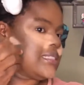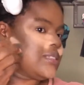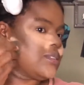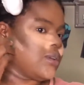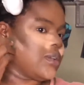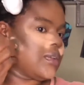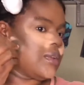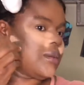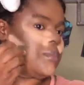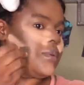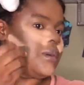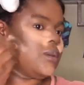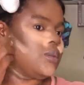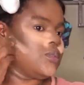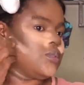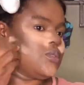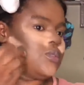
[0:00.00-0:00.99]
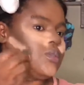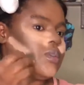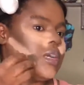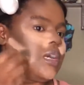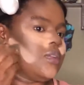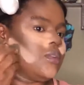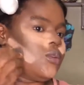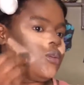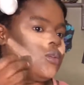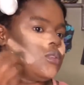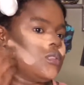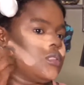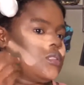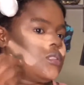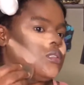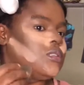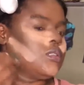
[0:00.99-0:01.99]
Talking about, you cannot
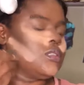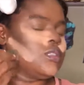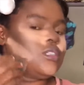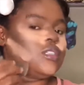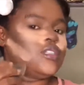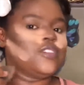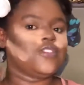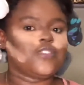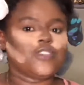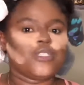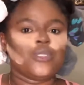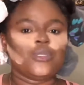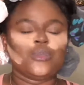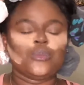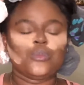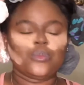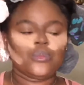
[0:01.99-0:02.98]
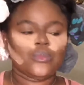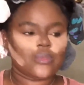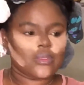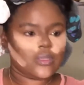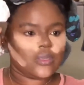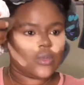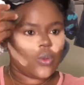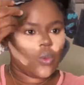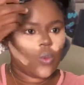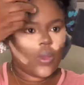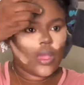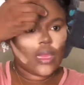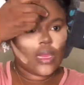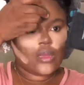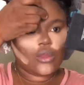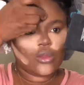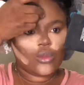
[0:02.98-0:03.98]
film
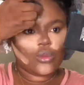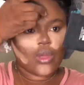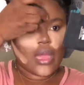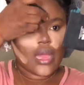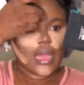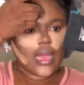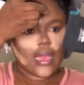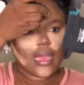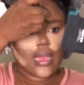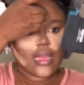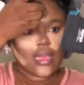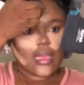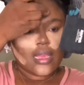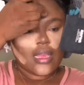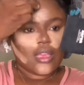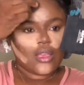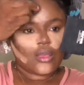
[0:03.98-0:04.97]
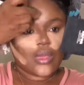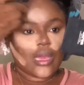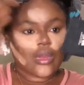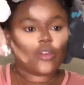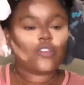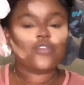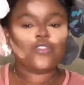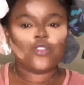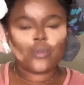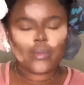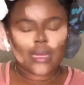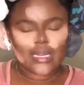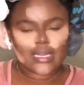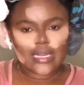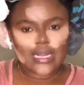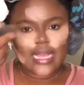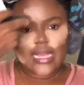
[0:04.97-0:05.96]
when you cannot film
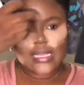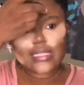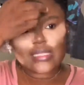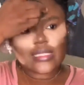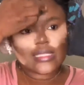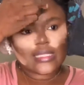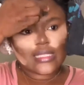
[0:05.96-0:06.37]
at night,